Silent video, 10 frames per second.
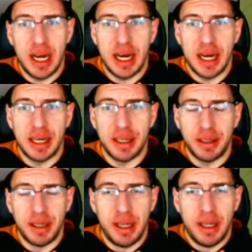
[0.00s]

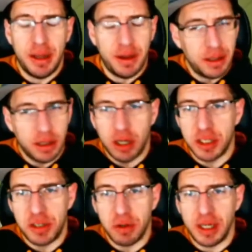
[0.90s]
Long
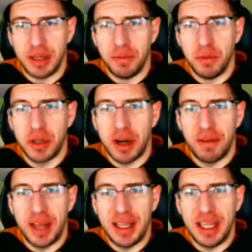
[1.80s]
story. We'll
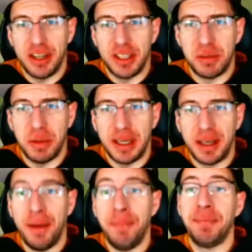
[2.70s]
cover that later this
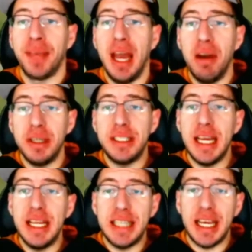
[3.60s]
week. Anyways,
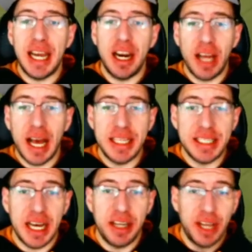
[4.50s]
take care, guys.
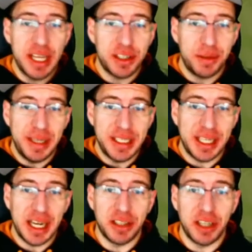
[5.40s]
You guys are amazing,
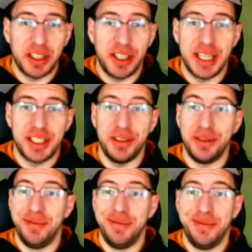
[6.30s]
and I'll talk to you guys soon.